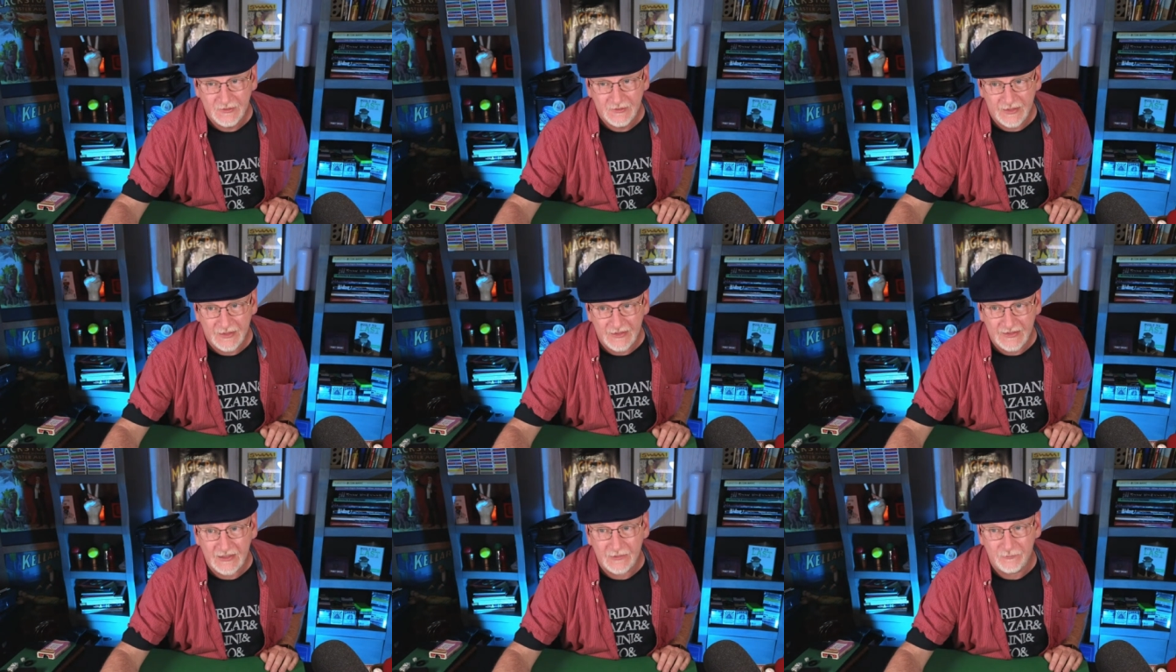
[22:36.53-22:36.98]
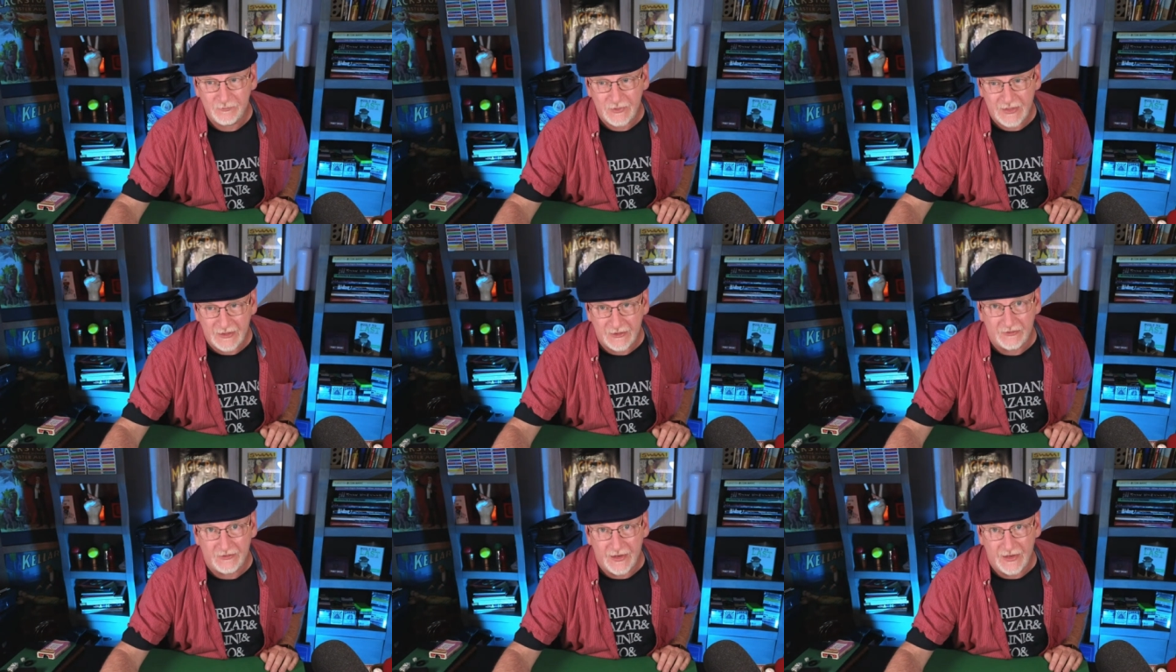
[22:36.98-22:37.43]
and get
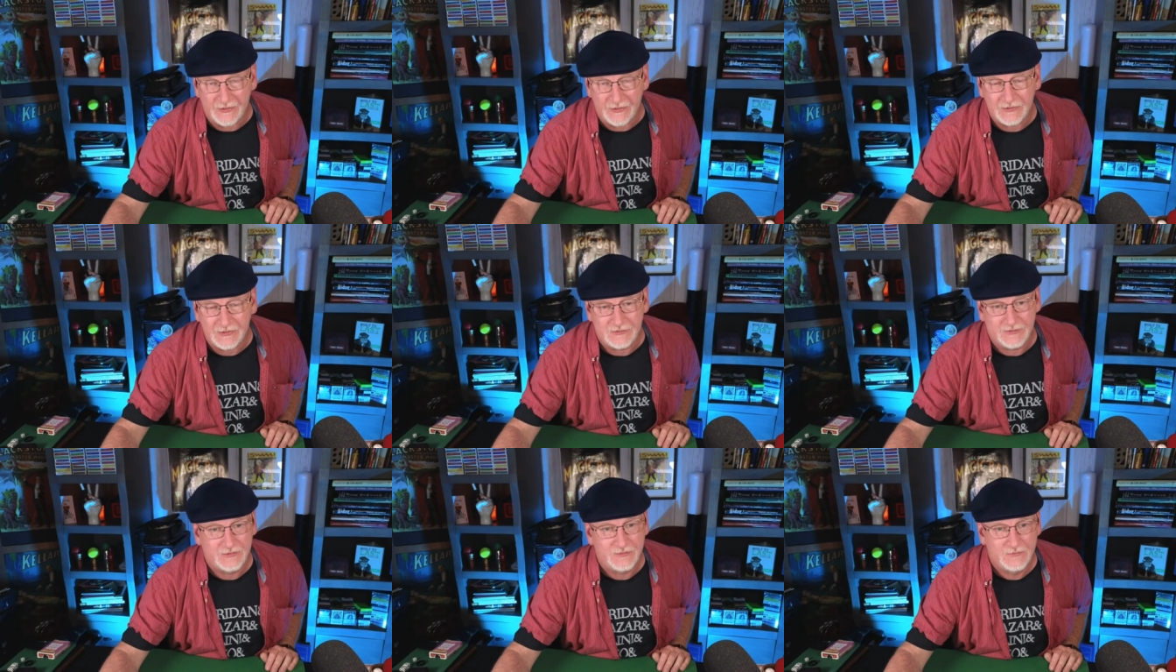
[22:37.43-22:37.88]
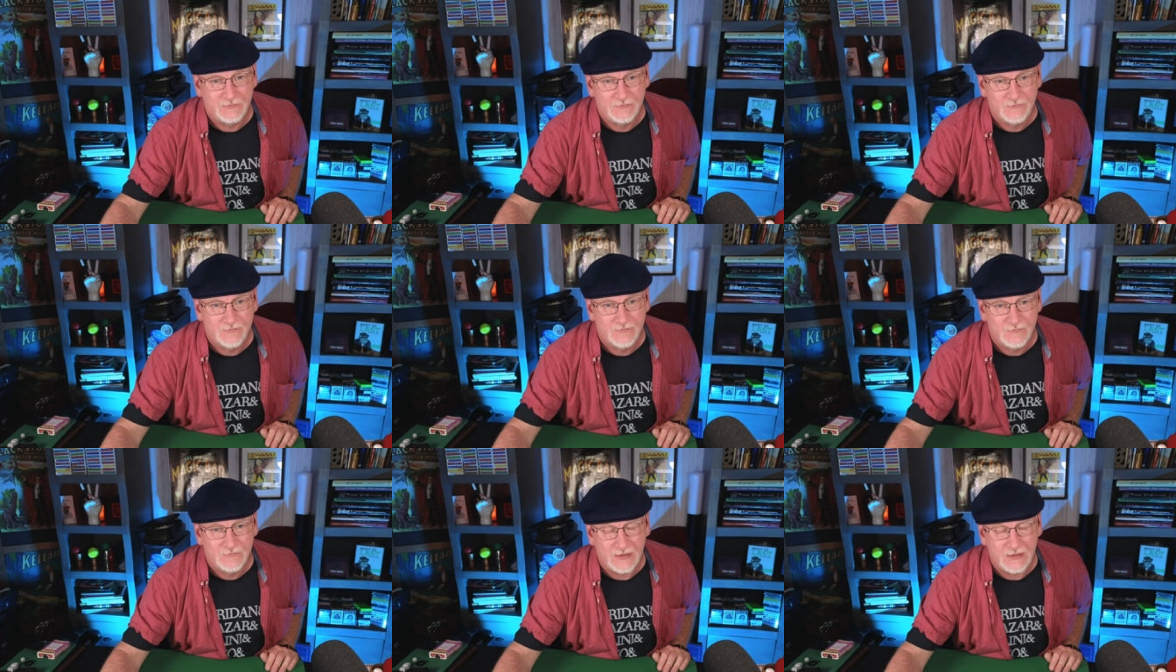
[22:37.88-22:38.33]
better at it.
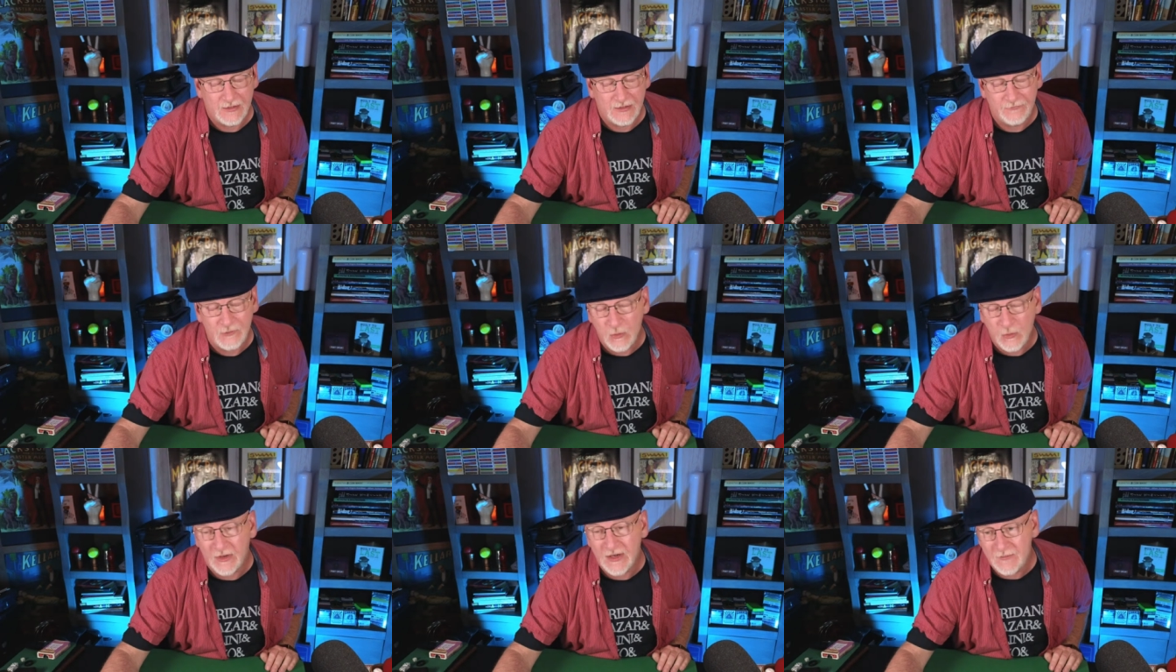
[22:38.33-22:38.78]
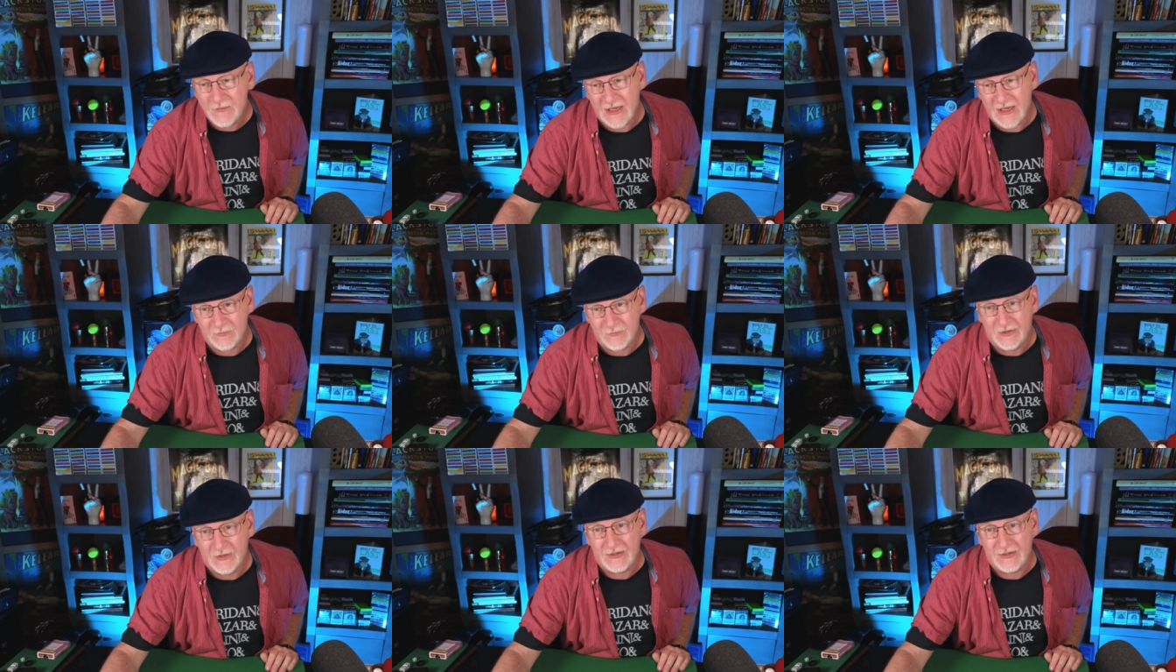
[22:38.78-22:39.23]
And if you want to
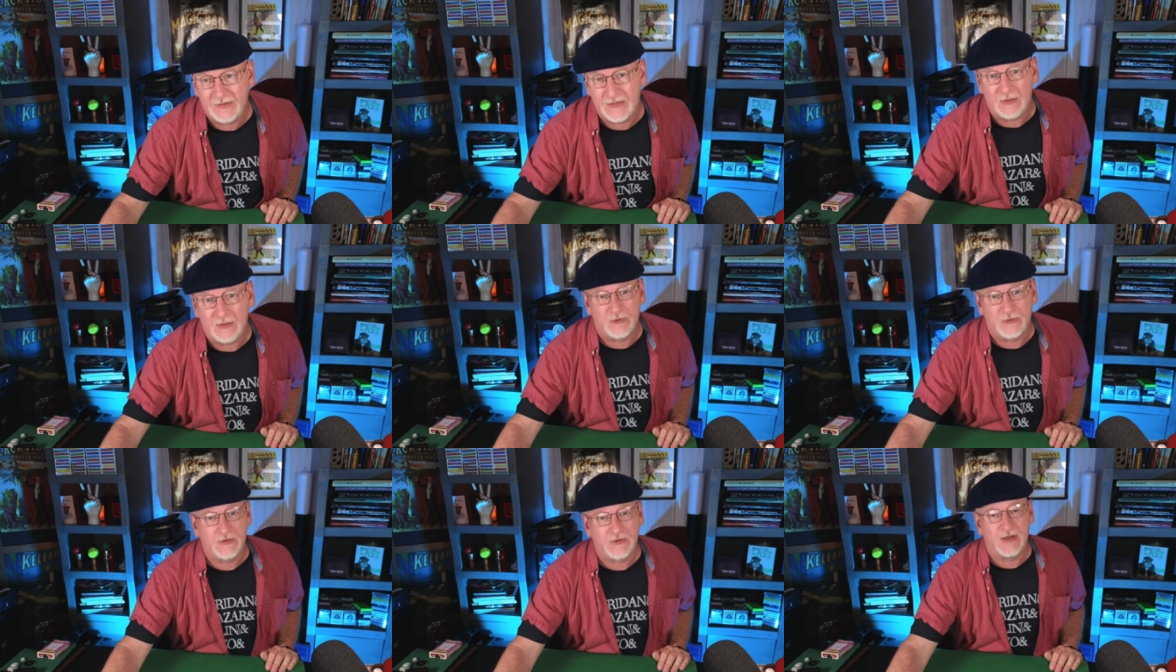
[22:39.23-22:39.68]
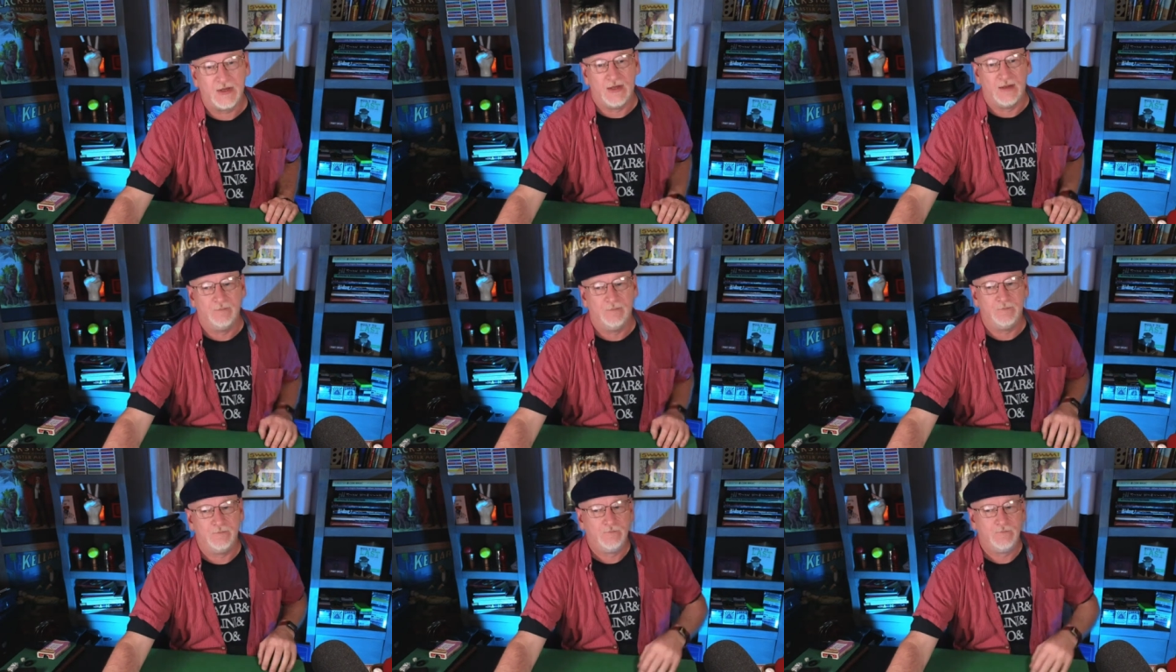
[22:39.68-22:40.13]
make money, that will come.